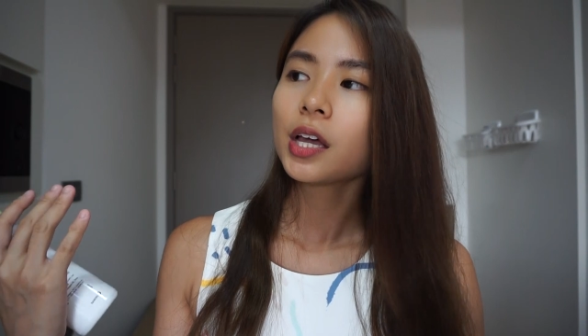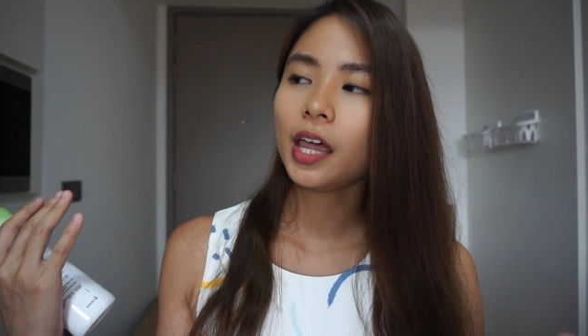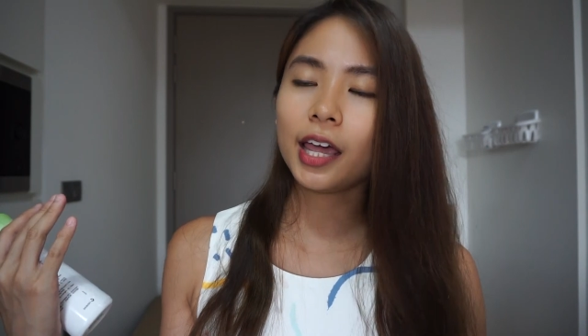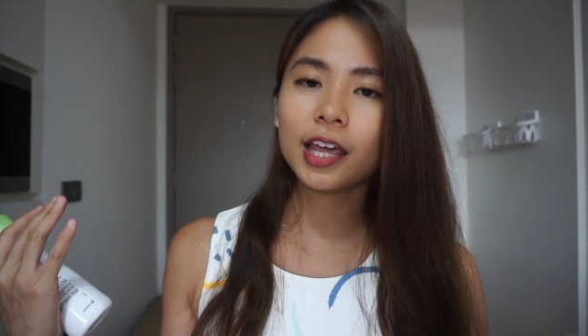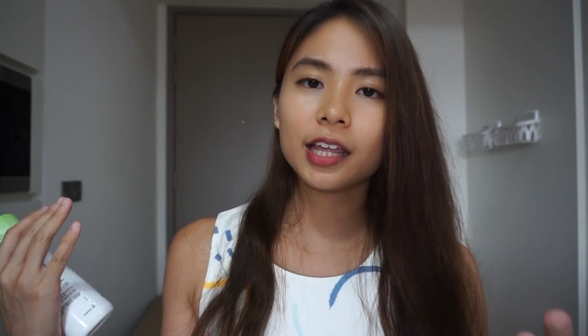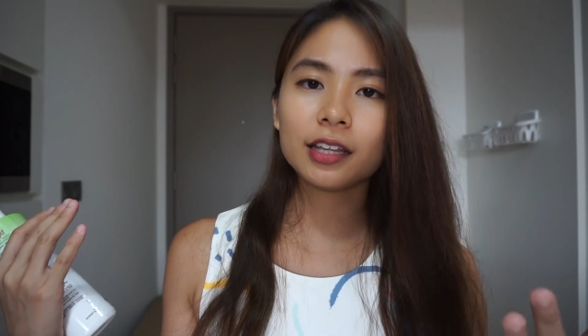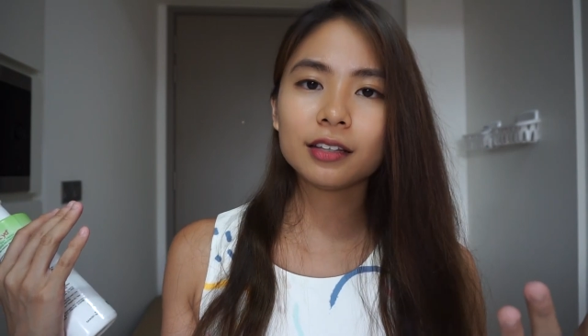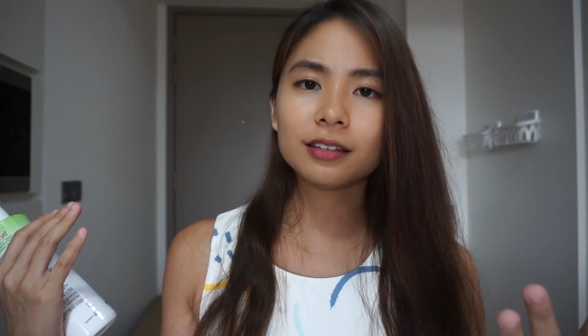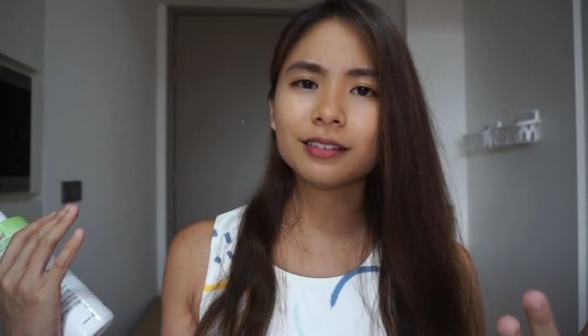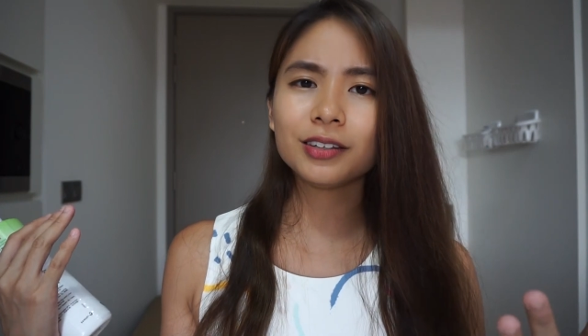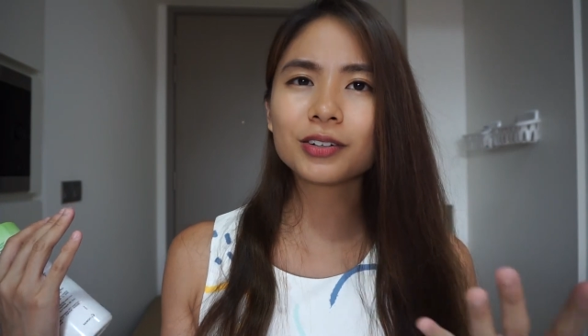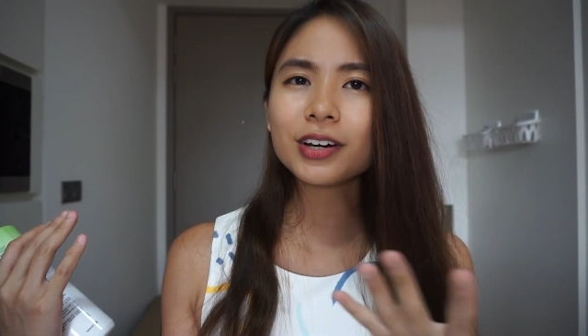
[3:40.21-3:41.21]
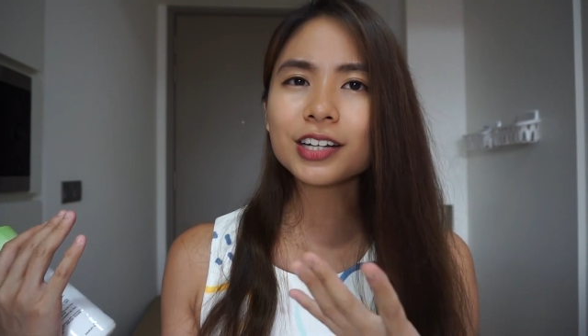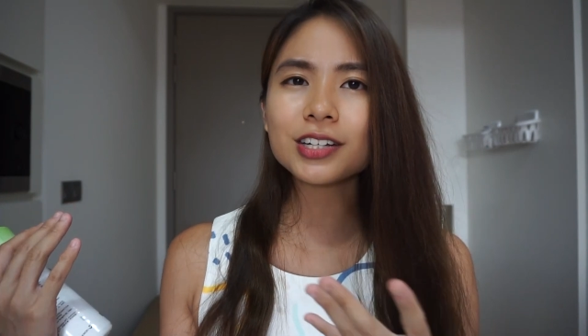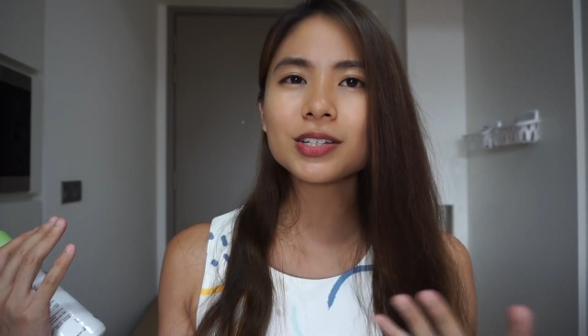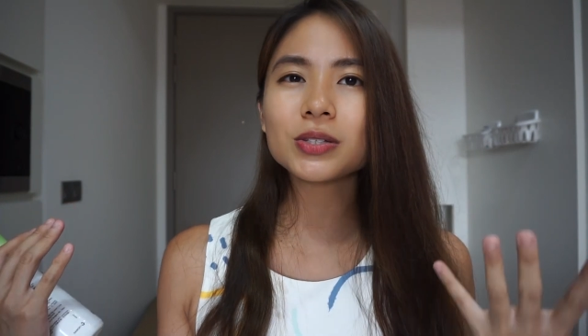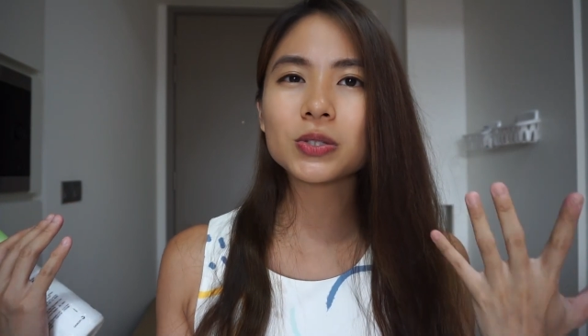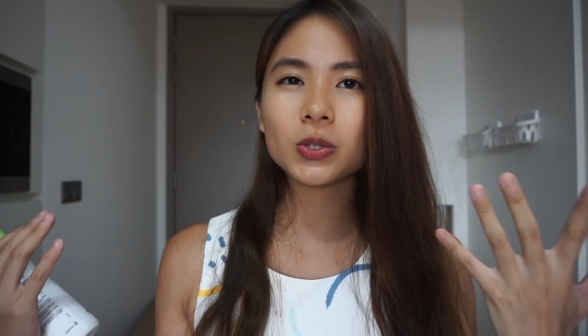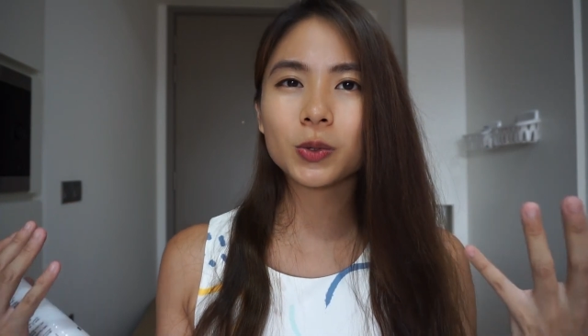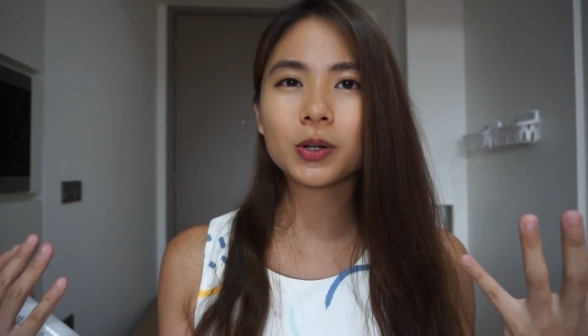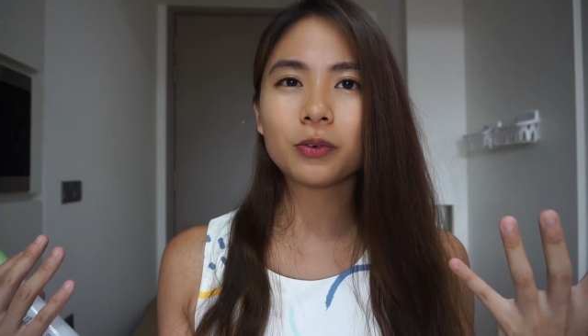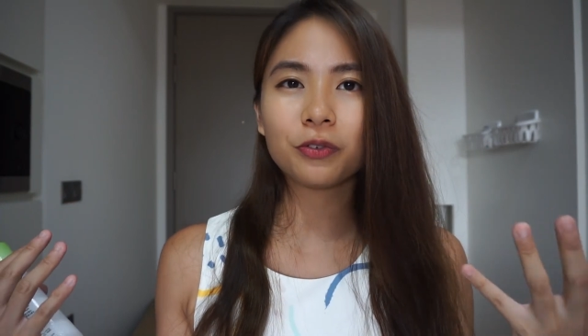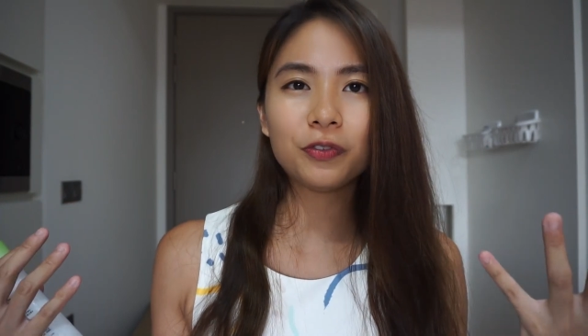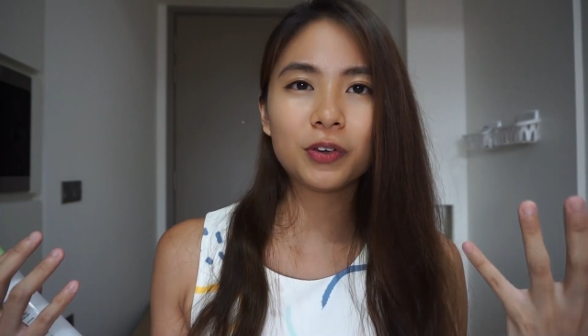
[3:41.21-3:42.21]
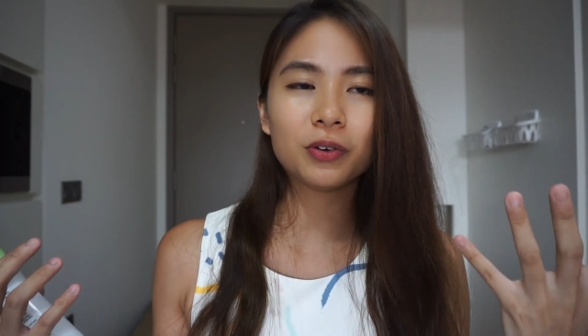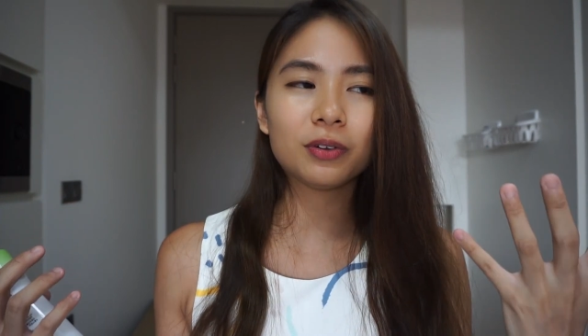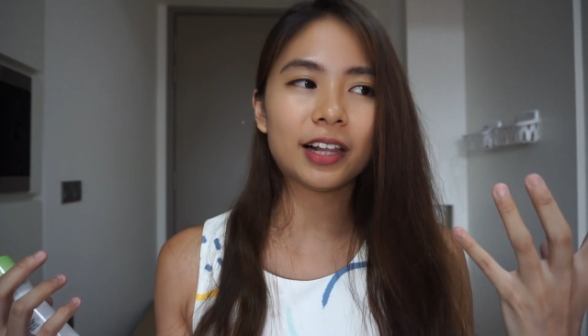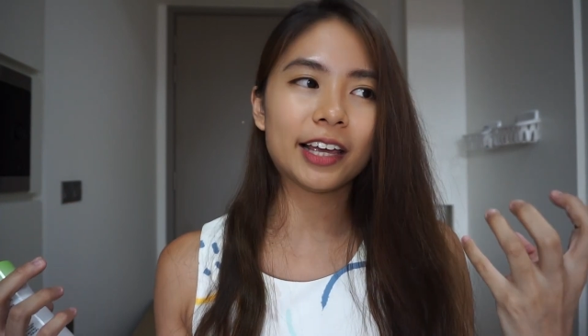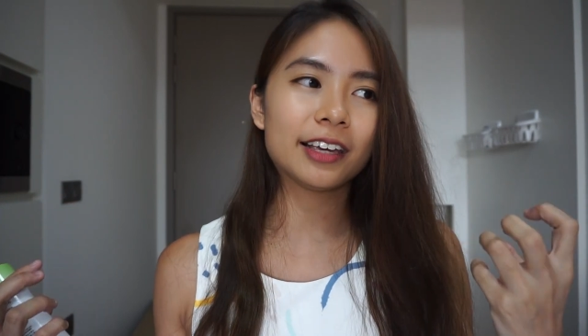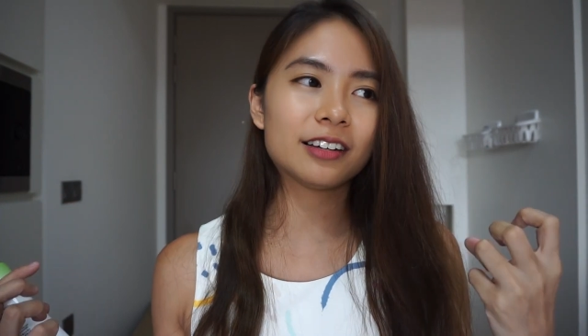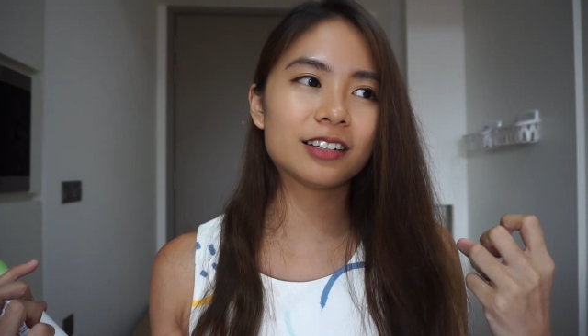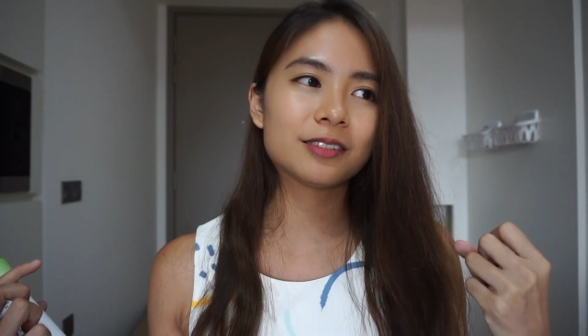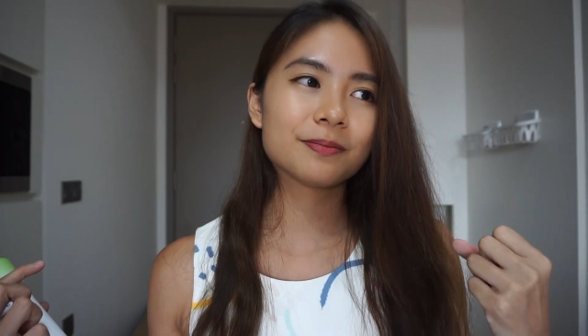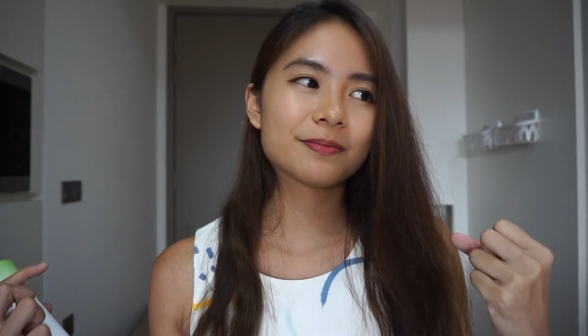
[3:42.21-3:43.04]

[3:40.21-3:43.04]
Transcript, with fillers: and you know, I just don't want to feel like